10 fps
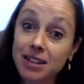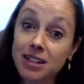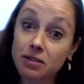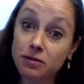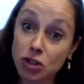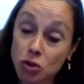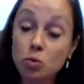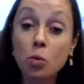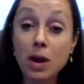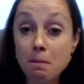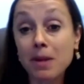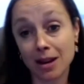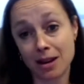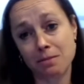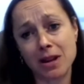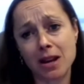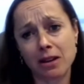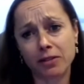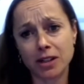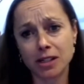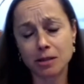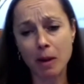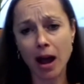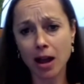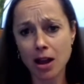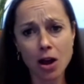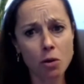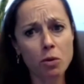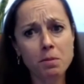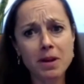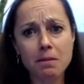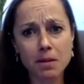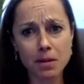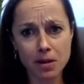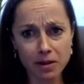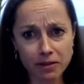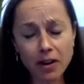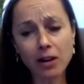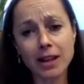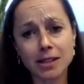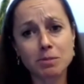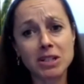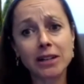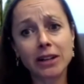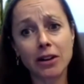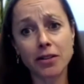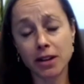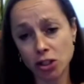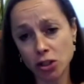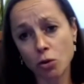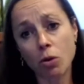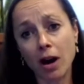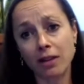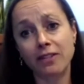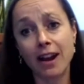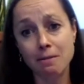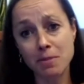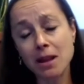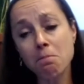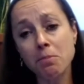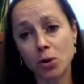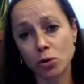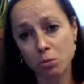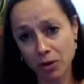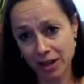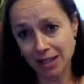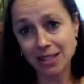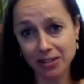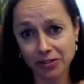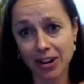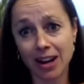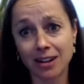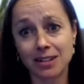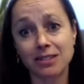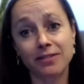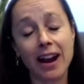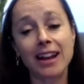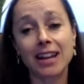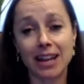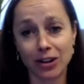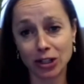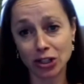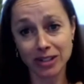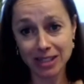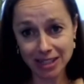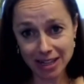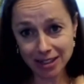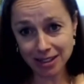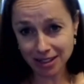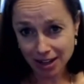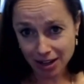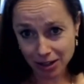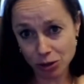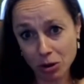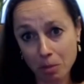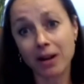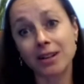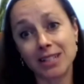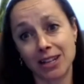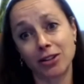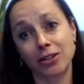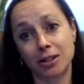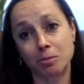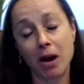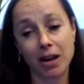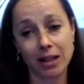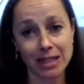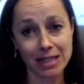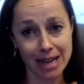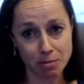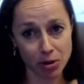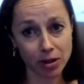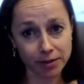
of two women competing for a spot will be far less material than two qualified people who bring different defining characteristics to a particular spot at the table